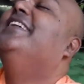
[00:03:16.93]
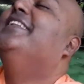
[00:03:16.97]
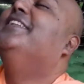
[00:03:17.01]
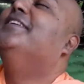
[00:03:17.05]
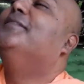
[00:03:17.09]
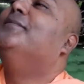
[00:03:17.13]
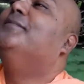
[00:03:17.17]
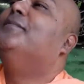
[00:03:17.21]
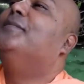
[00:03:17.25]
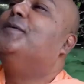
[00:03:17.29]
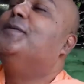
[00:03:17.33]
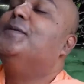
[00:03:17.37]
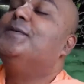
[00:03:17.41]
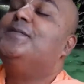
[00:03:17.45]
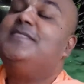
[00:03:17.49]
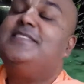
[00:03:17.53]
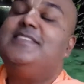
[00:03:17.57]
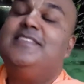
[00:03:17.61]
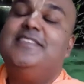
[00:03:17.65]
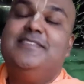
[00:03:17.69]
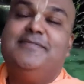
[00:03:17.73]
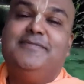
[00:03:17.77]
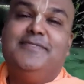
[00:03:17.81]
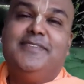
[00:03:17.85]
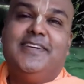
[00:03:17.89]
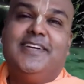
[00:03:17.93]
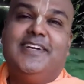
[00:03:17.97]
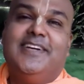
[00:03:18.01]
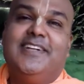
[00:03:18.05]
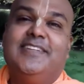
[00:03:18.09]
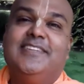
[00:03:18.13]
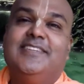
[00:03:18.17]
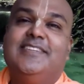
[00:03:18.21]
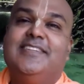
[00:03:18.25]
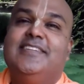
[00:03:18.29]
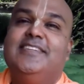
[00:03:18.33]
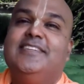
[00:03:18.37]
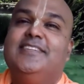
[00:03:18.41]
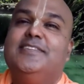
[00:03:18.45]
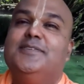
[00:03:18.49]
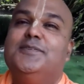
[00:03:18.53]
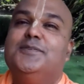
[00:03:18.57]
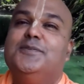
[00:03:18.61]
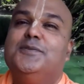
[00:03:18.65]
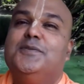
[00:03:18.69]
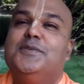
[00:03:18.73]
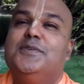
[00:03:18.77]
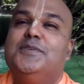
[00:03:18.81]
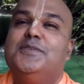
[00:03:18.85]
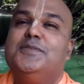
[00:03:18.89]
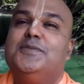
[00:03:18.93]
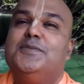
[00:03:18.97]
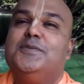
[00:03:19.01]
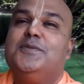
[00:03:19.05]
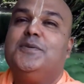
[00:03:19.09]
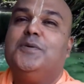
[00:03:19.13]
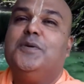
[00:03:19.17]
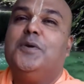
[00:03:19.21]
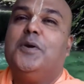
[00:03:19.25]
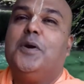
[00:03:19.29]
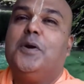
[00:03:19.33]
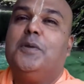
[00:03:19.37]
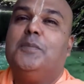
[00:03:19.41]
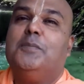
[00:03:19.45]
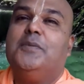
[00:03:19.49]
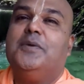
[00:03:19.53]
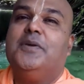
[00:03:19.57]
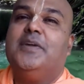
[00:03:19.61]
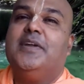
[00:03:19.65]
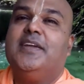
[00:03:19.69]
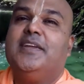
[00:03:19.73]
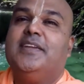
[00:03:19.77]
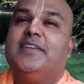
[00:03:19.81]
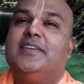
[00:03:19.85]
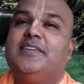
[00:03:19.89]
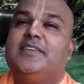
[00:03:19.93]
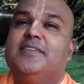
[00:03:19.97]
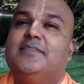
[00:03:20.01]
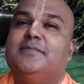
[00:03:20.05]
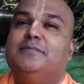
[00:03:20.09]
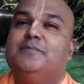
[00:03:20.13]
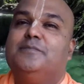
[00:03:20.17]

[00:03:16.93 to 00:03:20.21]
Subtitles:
The most difficult thing to do is to cooperate.